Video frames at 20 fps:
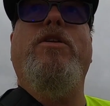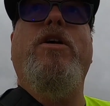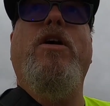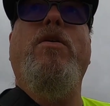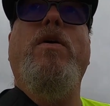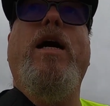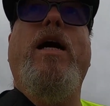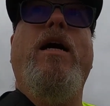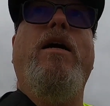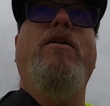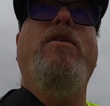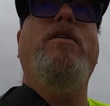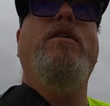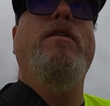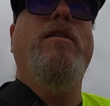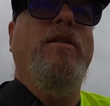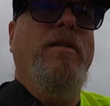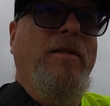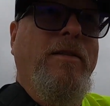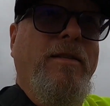know-how,
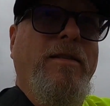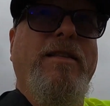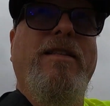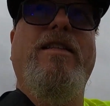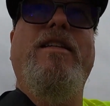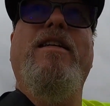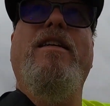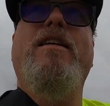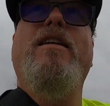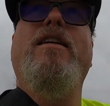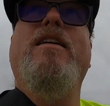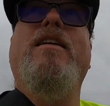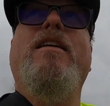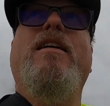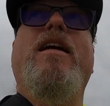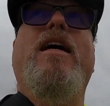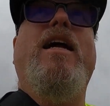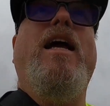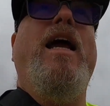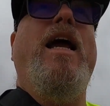
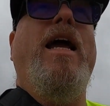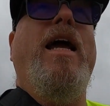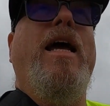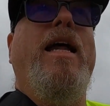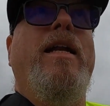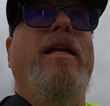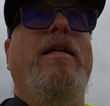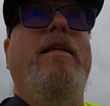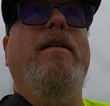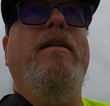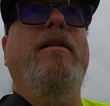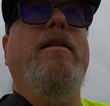and